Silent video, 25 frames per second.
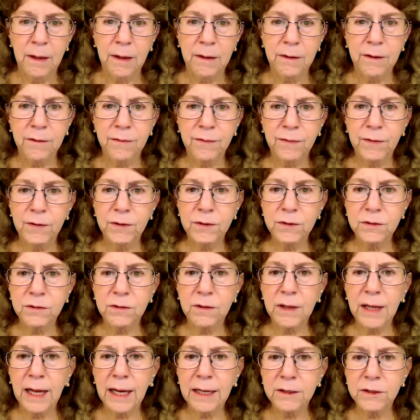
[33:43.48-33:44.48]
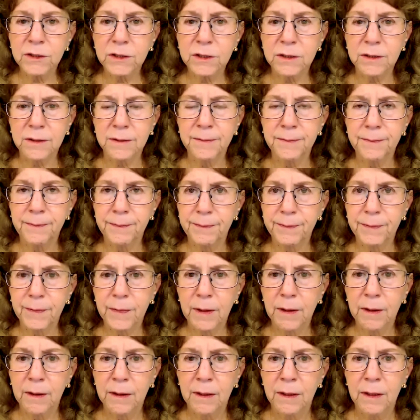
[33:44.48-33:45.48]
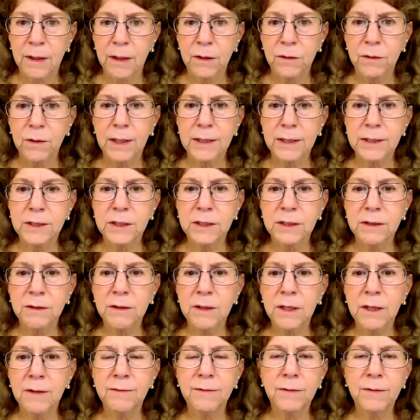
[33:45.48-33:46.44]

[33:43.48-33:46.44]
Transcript: The first lecture, criteria